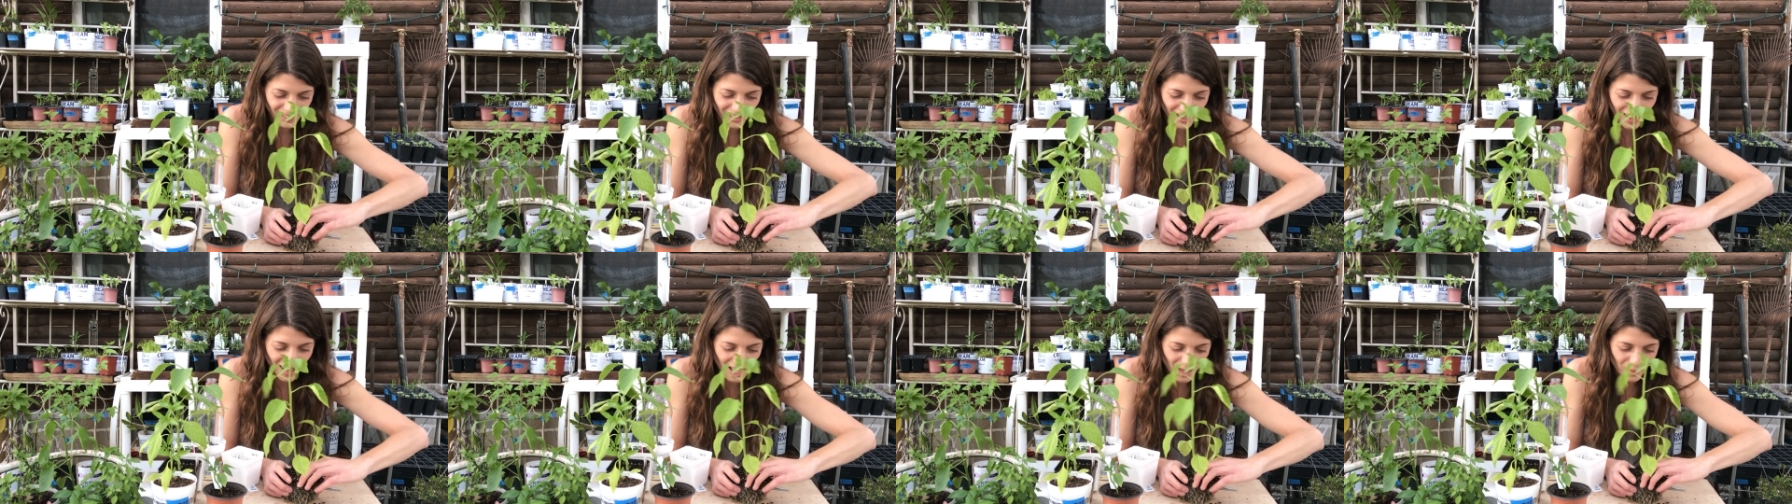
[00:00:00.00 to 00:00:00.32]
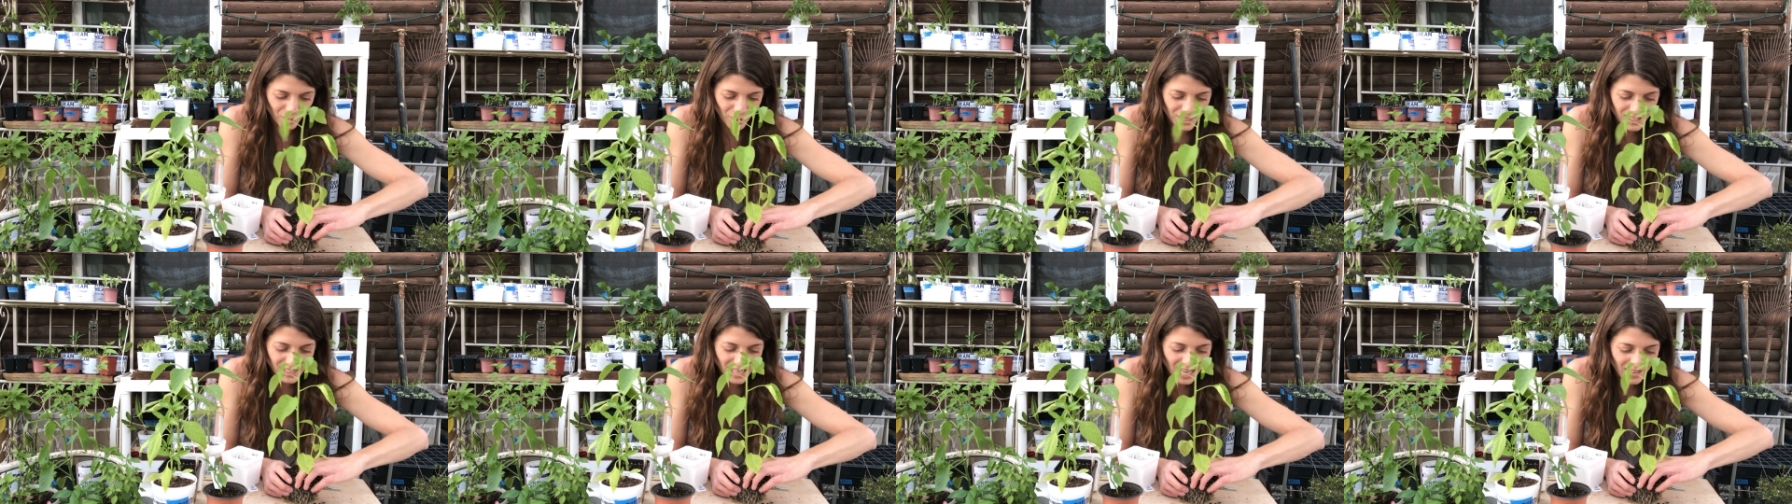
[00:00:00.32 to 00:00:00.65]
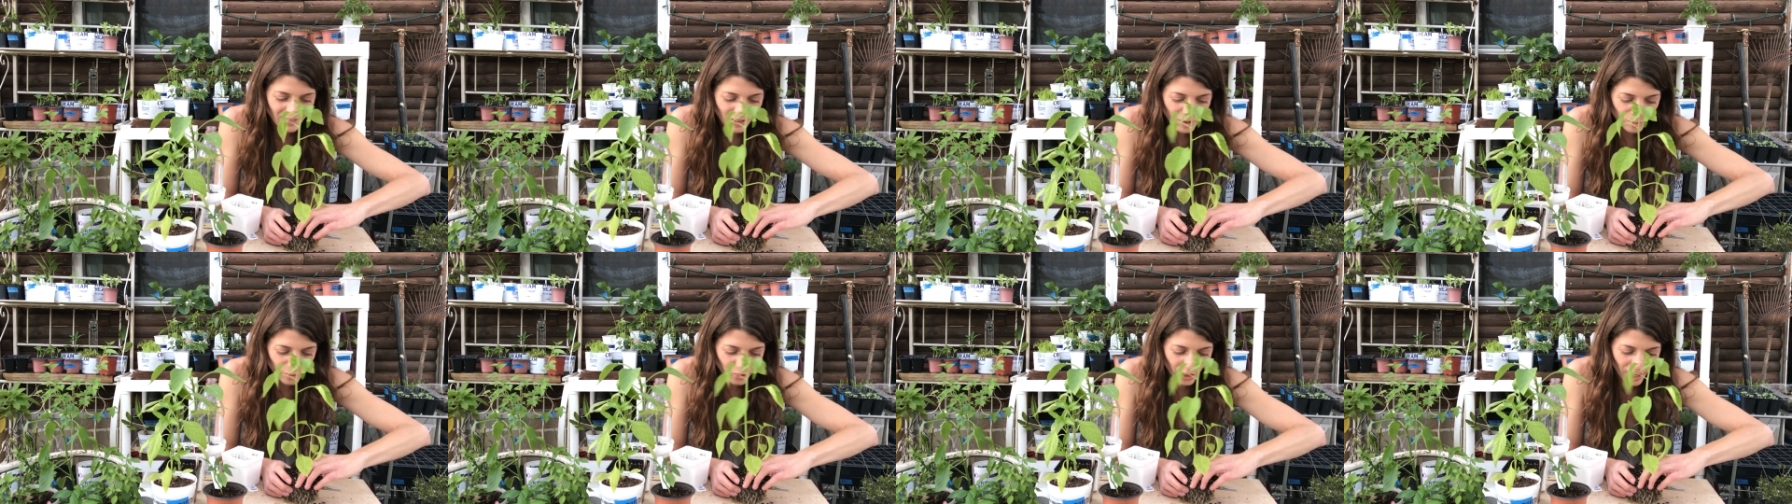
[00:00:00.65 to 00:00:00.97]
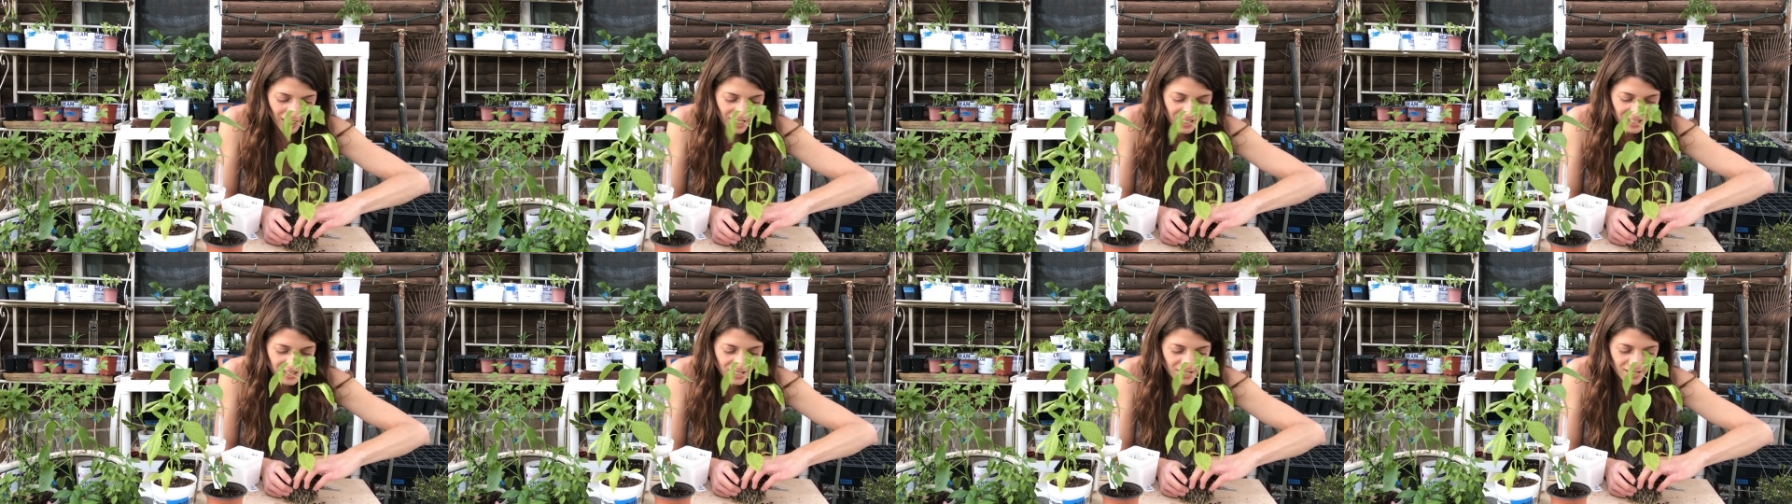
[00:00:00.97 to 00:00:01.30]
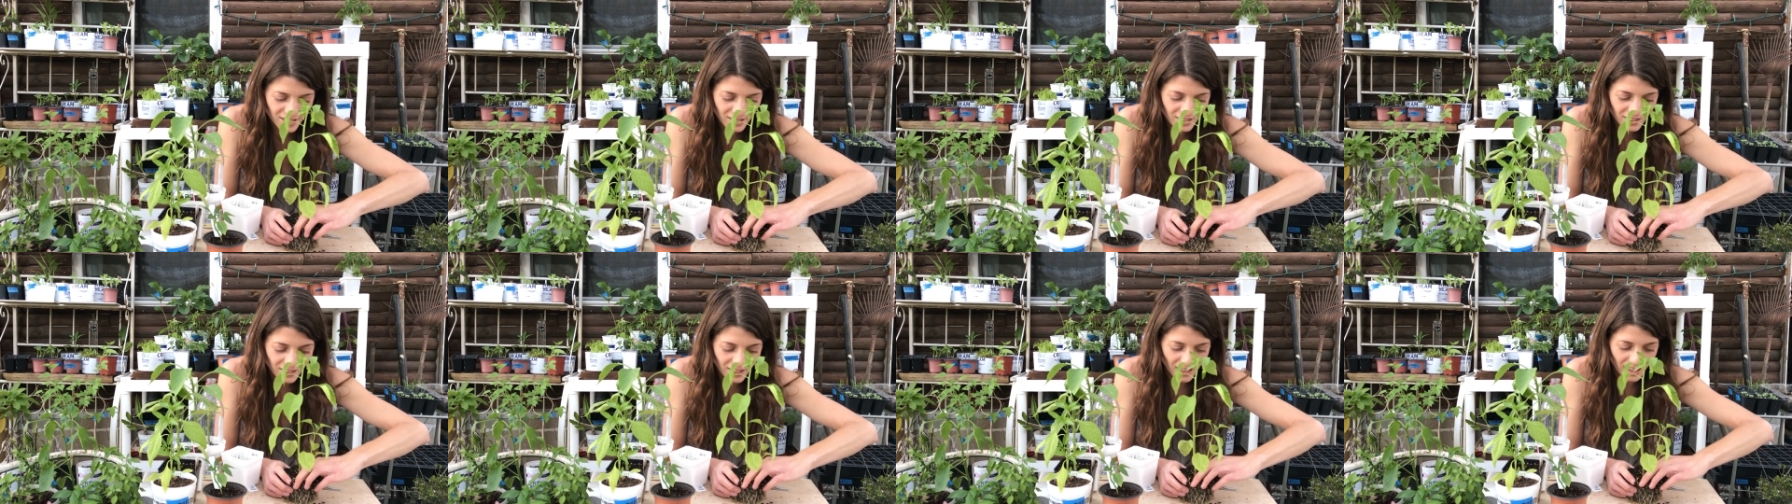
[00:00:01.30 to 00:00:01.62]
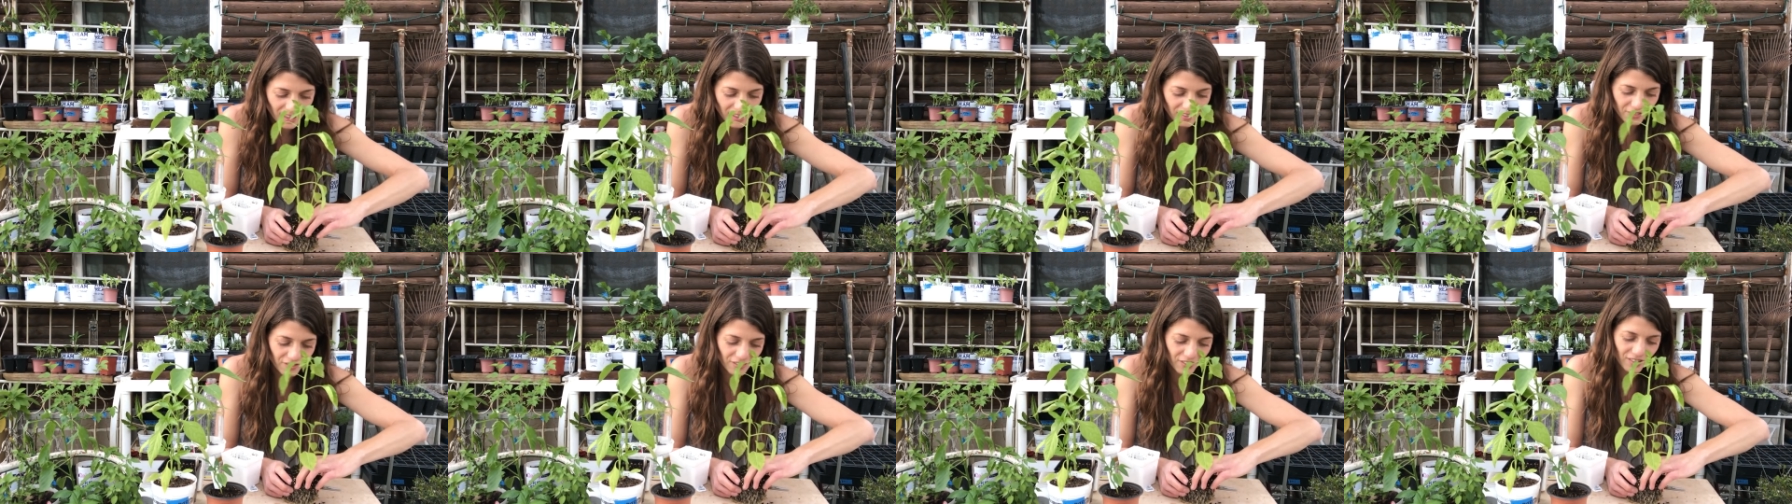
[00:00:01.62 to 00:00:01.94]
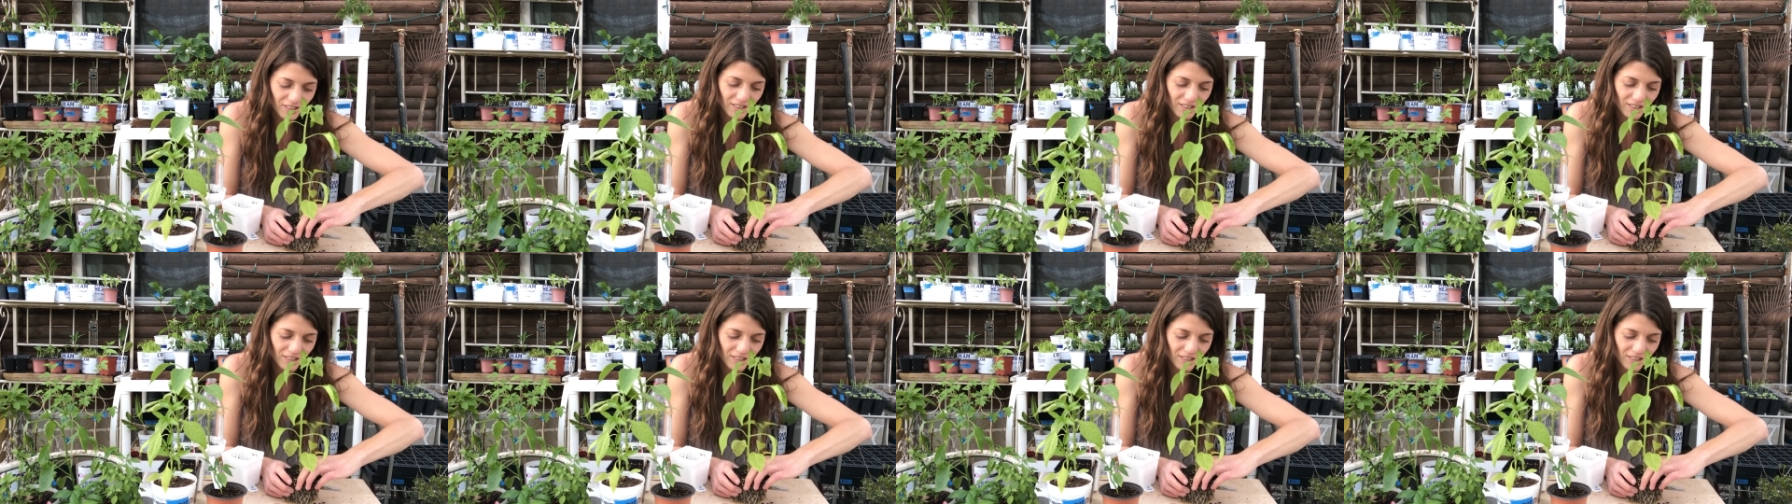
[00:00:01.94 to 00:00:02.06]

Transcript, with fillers: Um, once I have it pried just enough,